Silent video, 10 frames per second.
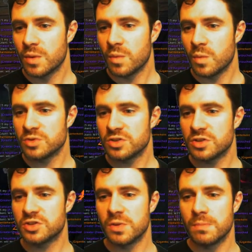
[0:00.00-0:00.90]
What are
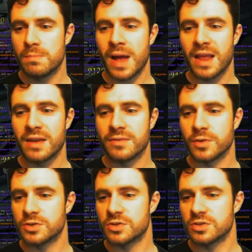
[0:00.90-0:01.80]
the 2 melee
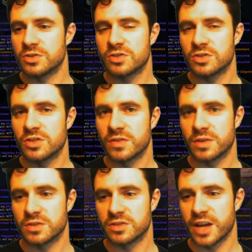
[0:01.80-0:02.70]
versions of
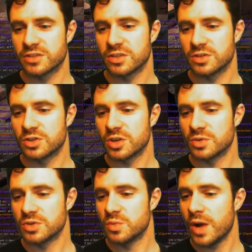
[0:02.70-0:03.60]
those attacks I just showed you?